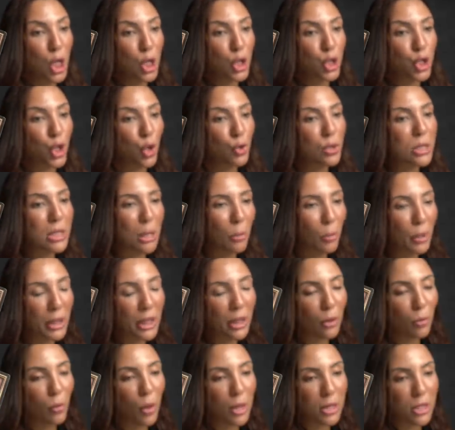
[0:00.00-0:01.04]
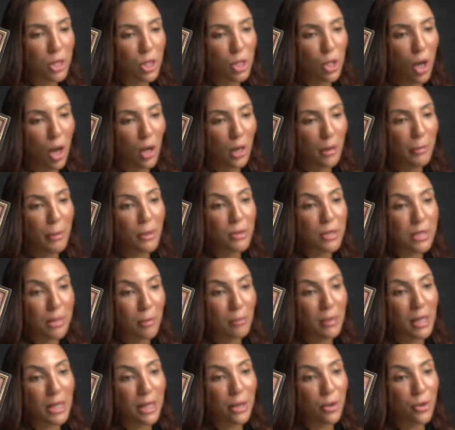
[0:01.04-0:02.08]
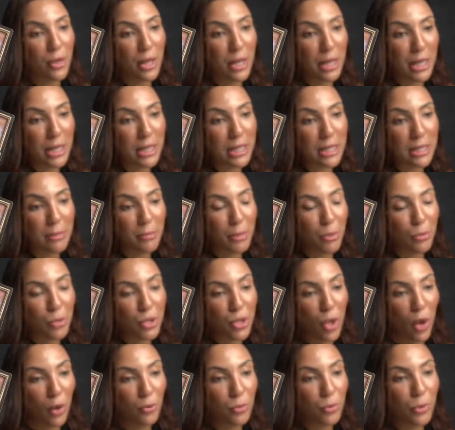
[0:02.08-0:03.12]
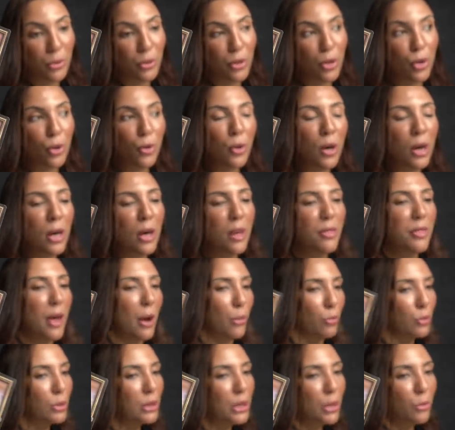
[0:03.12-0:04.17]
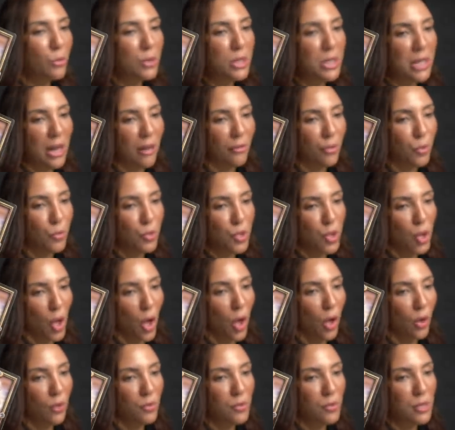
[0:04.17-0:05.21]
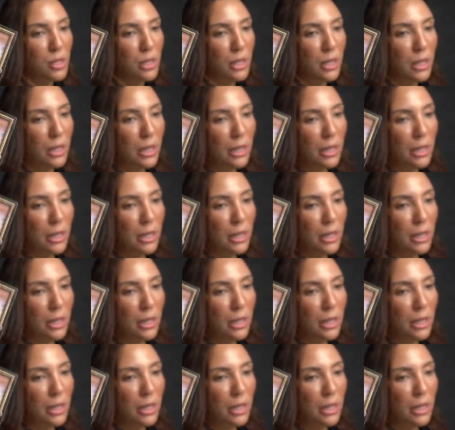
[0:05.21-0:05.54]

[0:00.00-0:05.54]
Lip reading: So someone here wants to talk about something here that needs to be resolved with you that really was never resolved.